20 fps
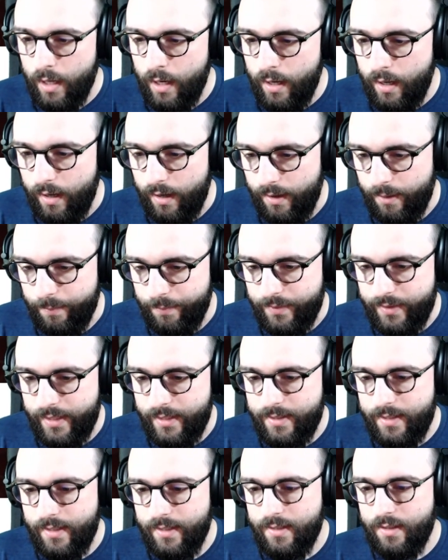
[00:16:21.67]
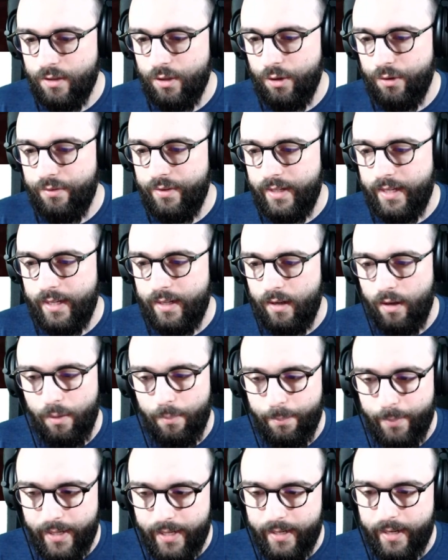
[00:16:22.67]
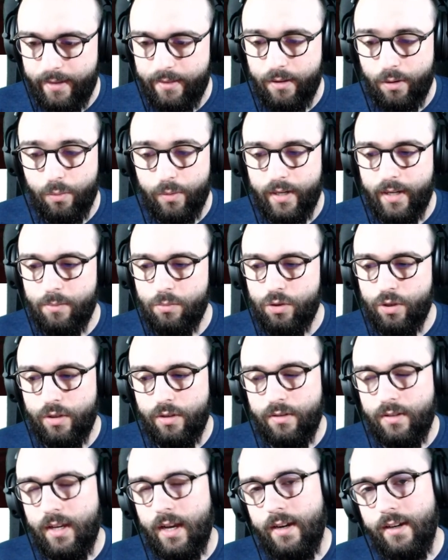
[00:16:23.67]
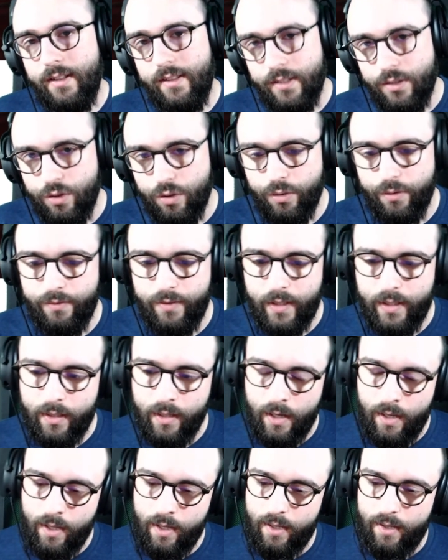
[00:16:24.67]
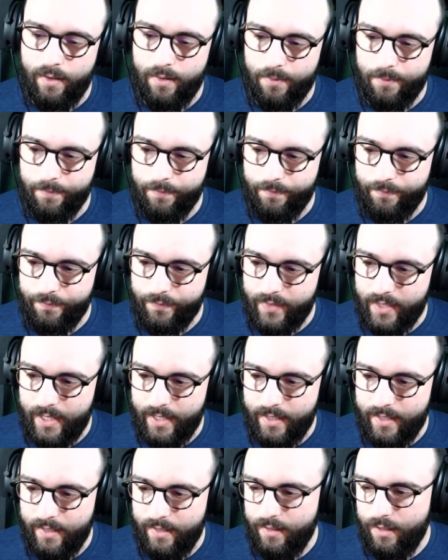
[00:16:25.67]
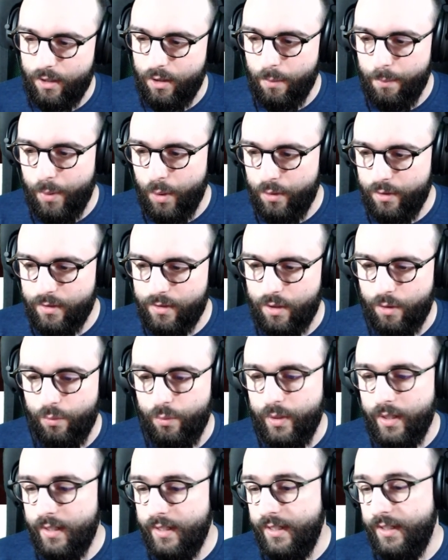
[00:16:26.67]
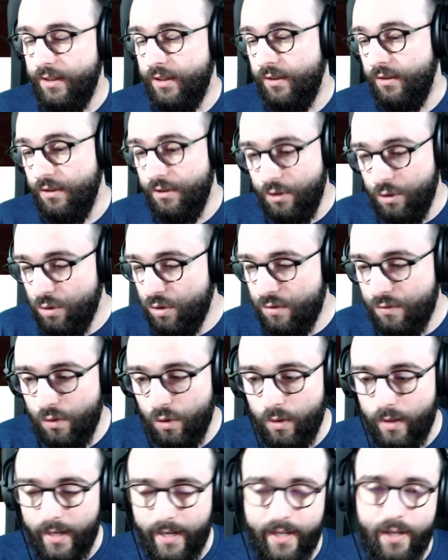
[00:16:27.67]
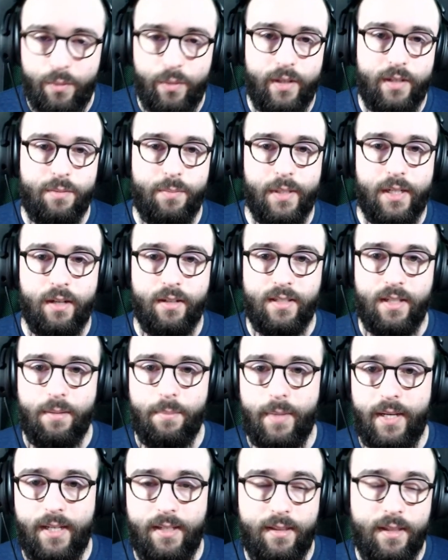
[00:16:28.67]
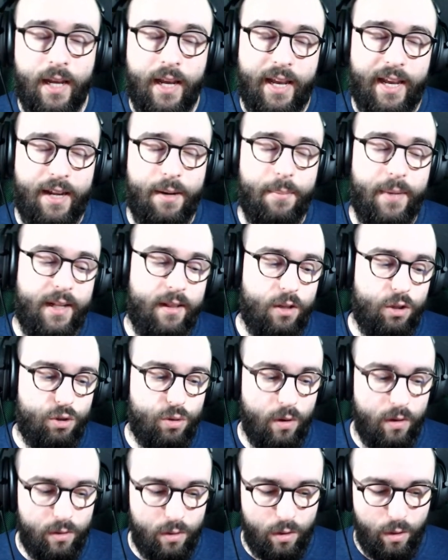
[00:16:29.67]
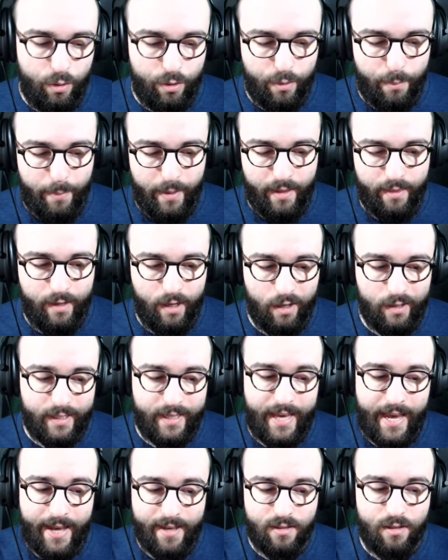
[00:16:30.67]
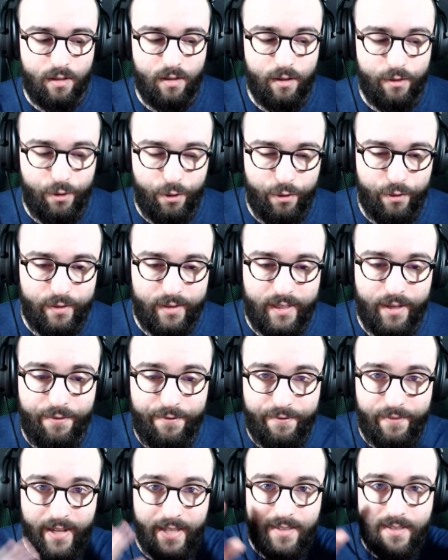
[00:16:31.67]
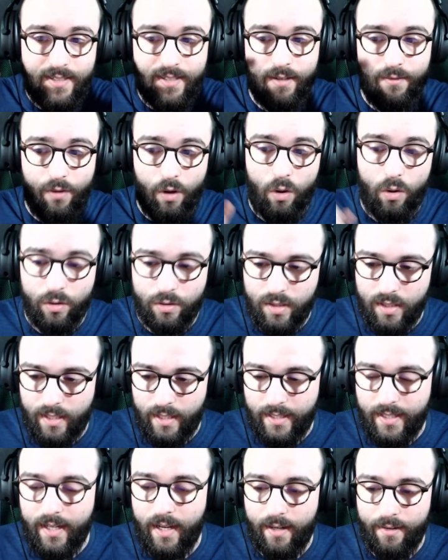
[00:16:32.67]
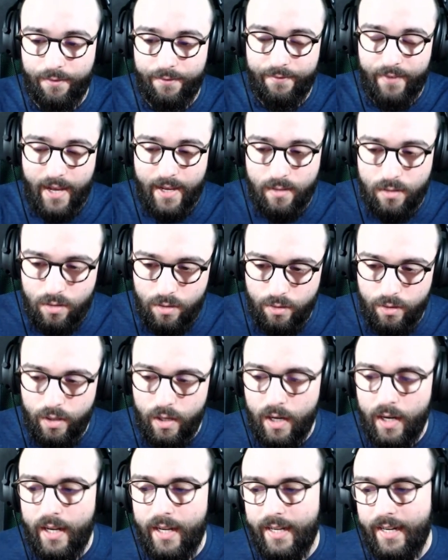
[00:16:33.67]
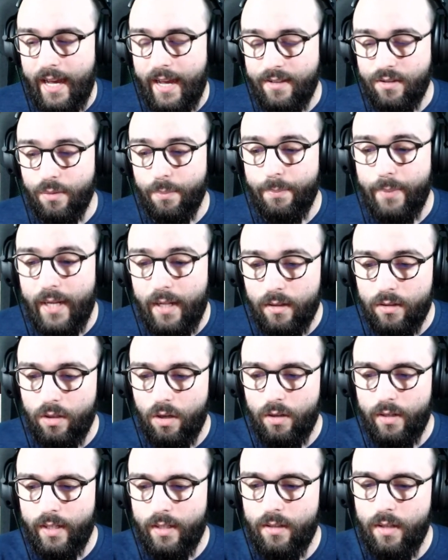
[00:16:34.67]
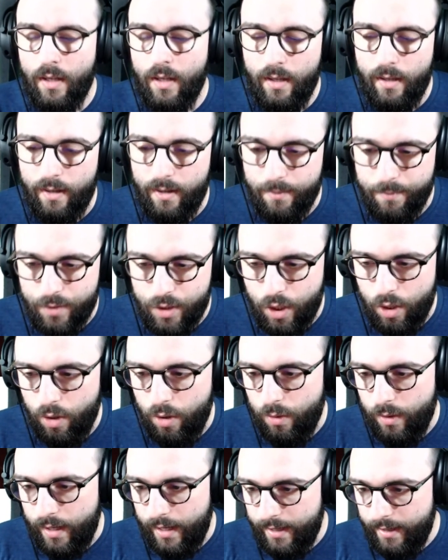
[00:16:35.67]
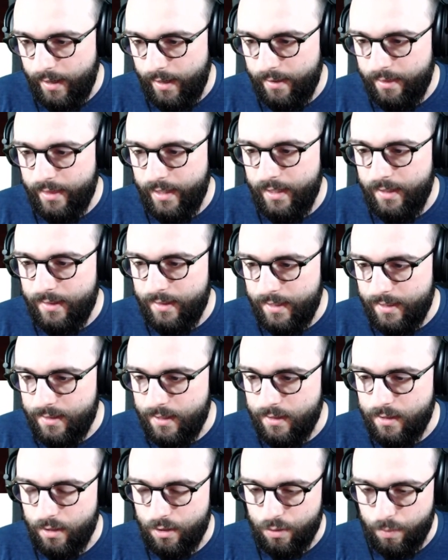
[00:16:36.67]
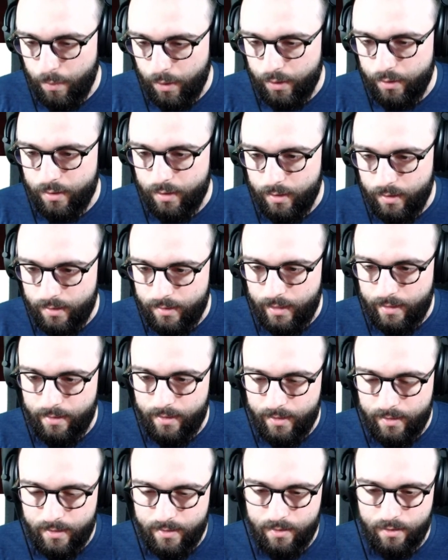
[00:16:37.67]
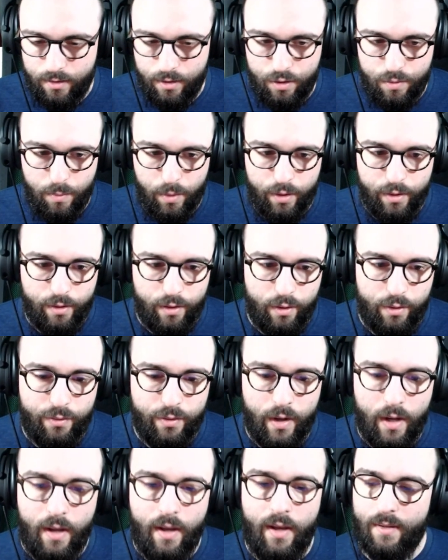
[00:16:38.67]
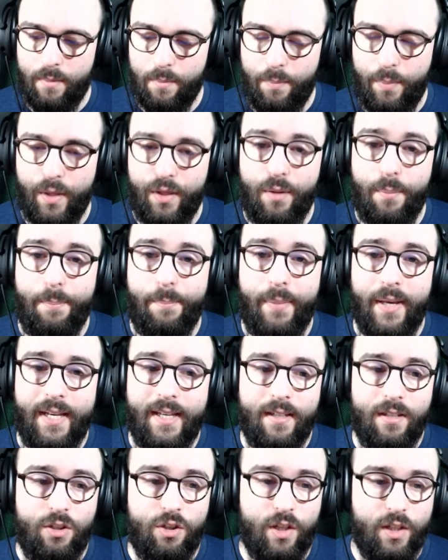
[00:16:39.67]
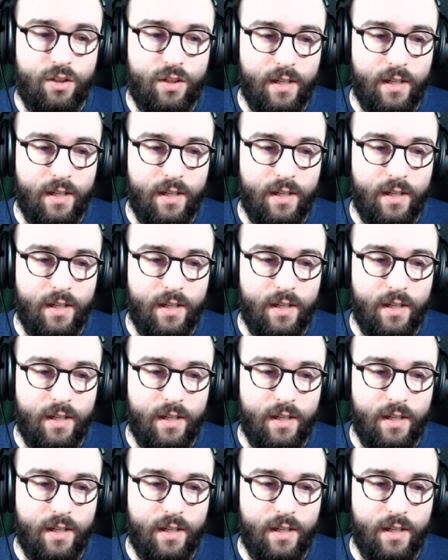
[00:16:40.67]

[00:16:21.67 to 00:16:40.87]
This is nerfing it a bit. I think Redemption kind of deserved it. The components are really useful anyways, because it made the Trundle or the Pantheon cast their defensive ults like kind of faster. It has a belt on it. So I think this is a smart nerf. But the biggest change in